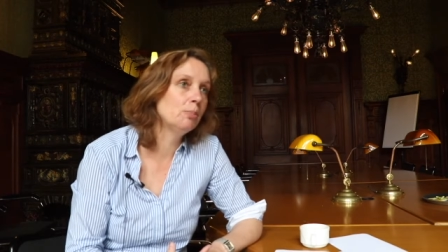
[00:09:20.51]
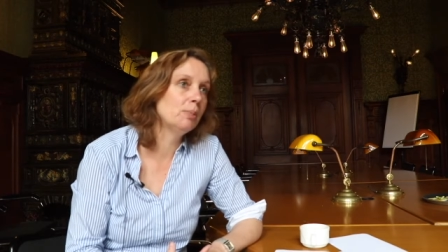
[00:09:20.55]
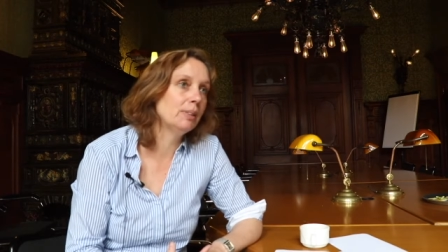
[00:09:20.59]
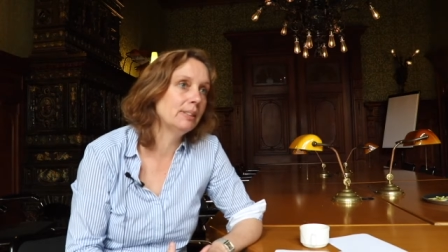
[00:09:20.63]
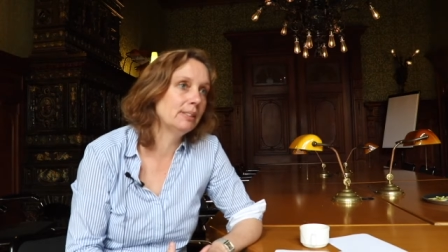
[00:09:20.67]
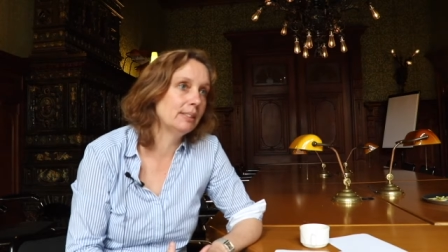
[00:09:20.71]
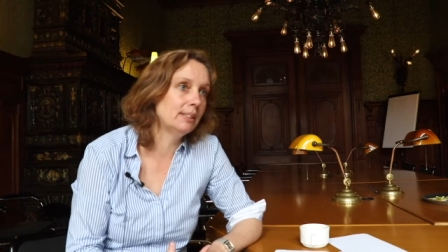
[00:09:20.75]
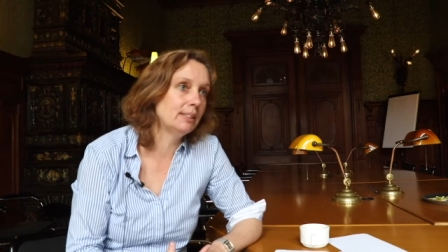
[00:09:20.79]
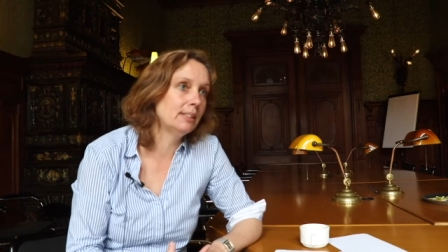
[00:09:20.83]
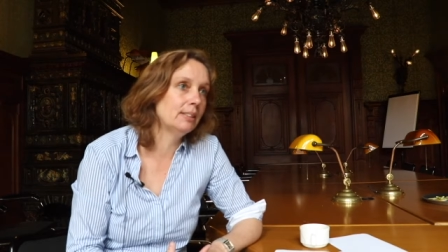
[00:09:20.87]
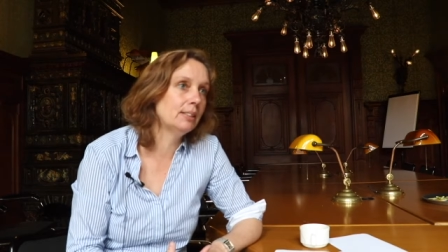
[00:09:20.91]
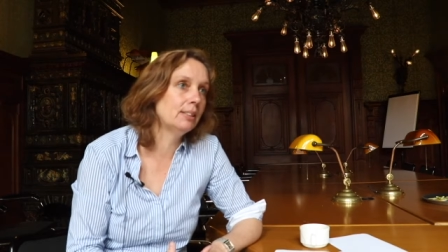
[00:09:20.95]

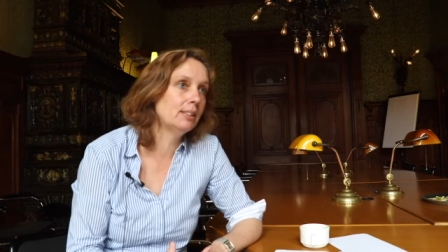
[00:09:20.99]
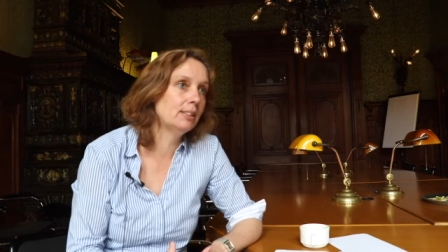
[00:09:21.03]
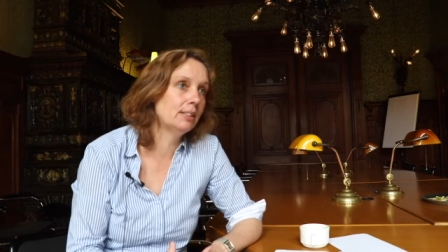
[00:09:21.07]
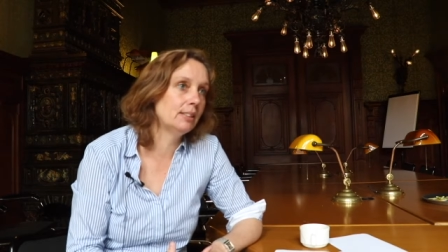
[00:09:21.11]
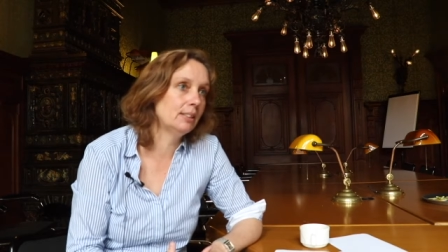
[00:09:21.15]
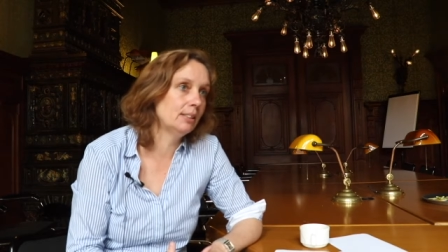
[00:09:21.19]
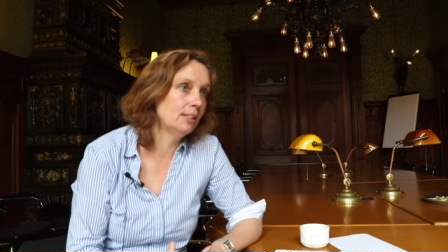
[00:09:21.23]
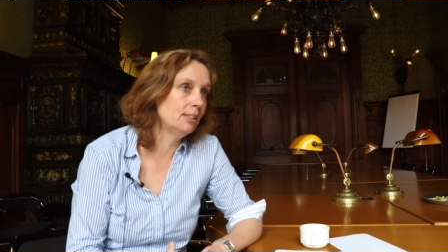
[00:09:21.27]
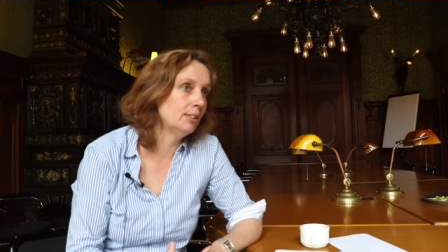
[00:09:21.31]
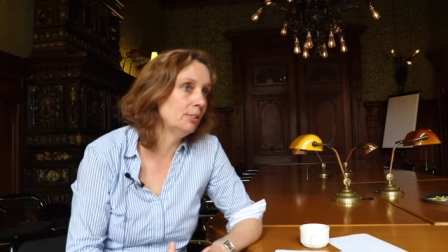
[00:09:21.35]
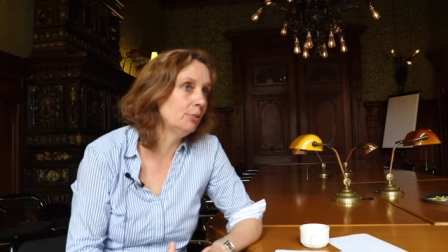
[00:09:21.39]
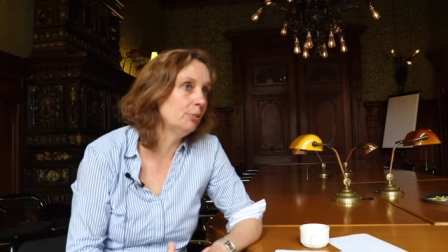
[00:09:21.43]
but
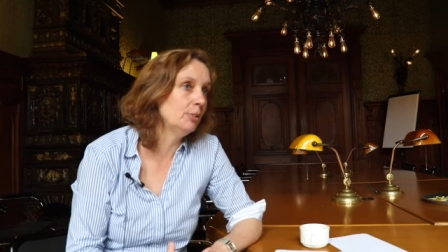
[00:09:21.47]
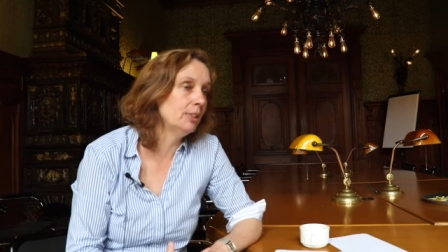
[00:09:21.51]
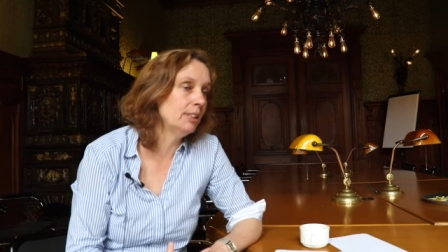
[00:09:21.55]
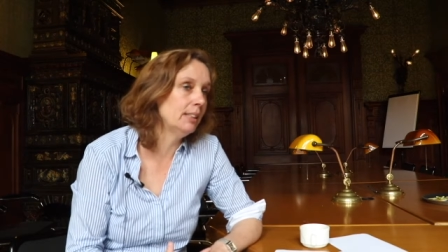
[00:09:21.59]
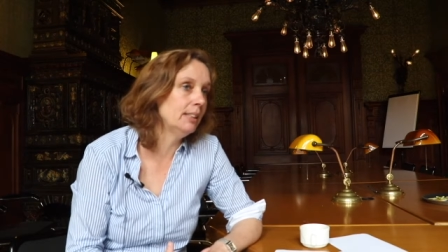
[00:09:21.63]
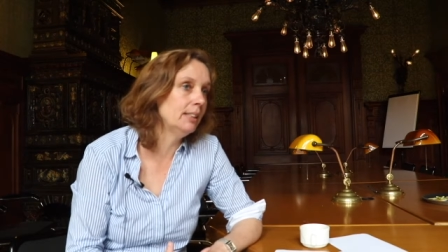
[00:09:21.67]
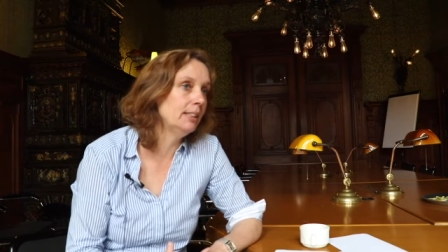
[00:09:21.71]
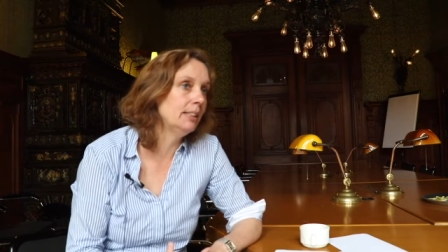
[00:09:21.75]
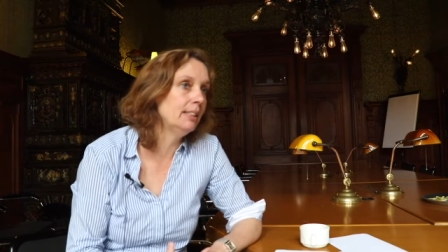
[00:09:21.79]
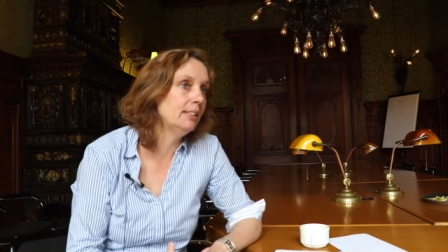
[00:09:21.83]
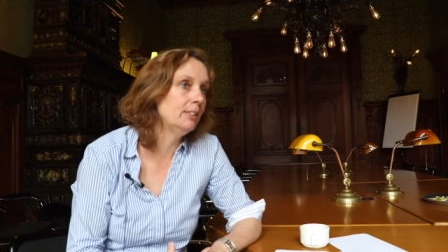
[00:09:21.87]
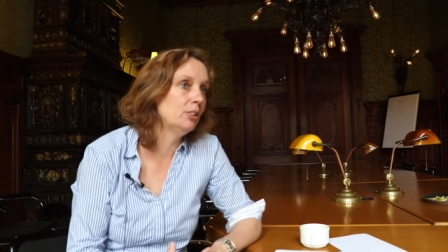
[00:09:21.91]
it's you
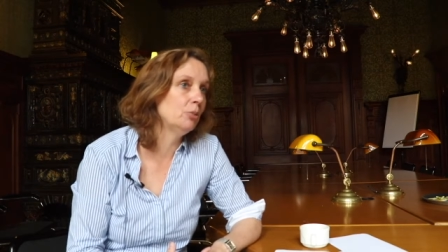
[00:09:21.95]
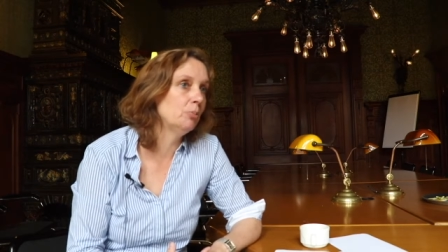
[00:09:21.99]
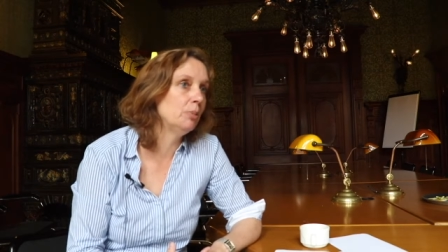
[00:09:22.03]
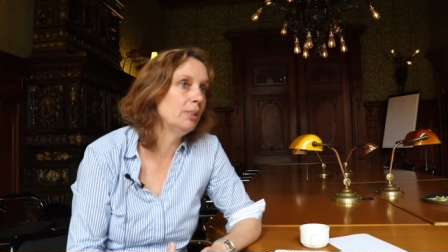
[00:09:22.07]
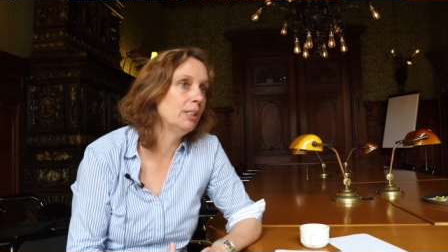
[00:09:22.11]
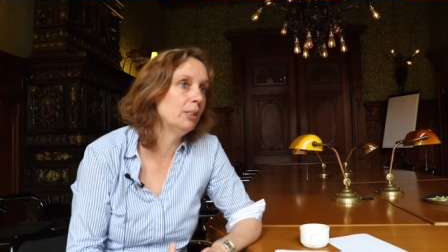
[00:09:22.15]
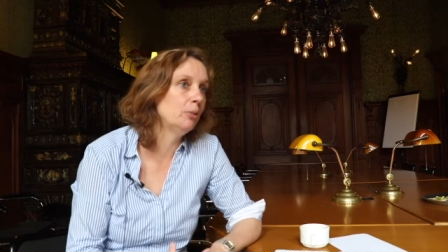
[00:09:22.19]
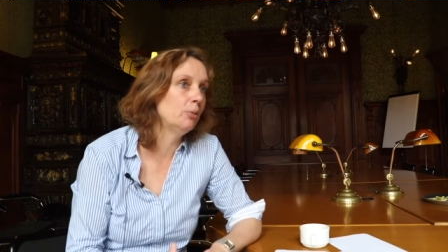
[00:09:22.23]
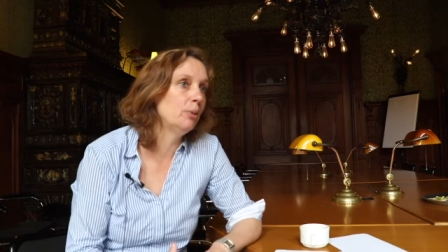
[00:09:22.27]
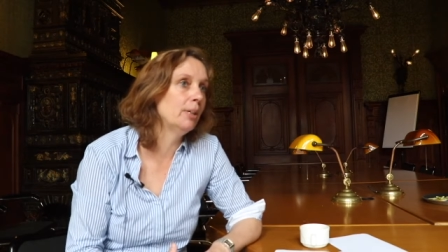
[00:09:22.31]
really need to be